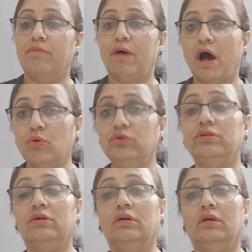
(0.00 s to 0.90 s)
about
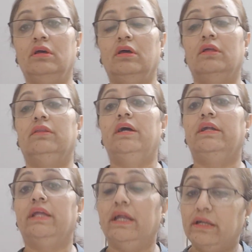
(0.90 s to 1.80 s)
the
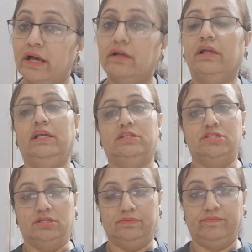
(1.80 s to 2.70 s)
data
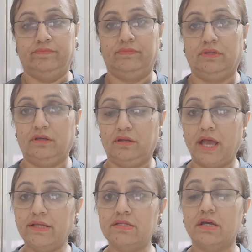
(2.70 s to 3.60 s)
collection,
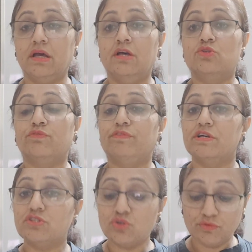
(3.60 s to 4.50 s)
right? So
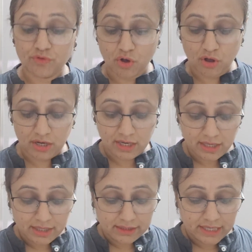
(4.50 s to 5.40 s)
first of all,
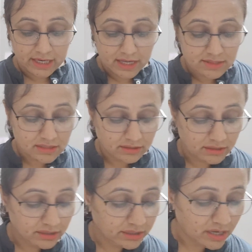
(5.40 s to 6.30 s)
there are
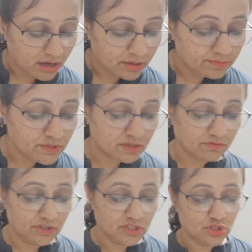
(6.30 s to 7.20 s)
certain terms
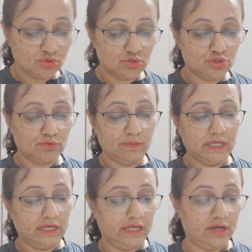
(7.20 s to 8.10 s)
which you should
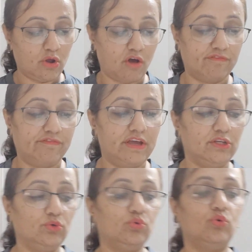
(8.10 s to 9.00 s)
be clear of.
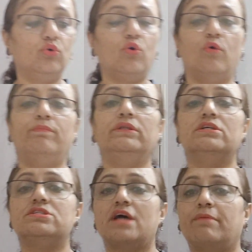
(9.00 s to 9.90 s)
When you go open
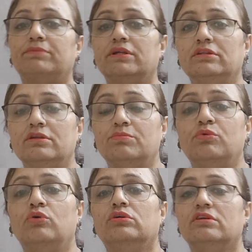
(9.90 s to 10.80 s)
the chapter in the
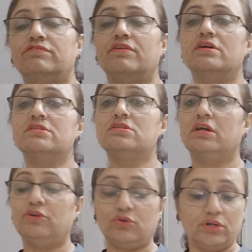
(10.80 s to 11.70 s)
book, the first
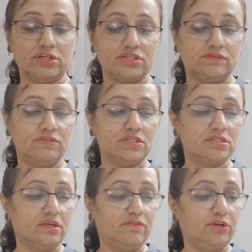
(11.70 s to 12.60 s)
introduction which
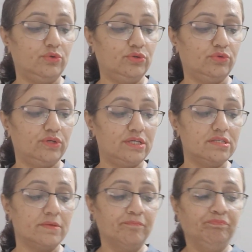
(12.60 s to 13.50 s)
is given to you is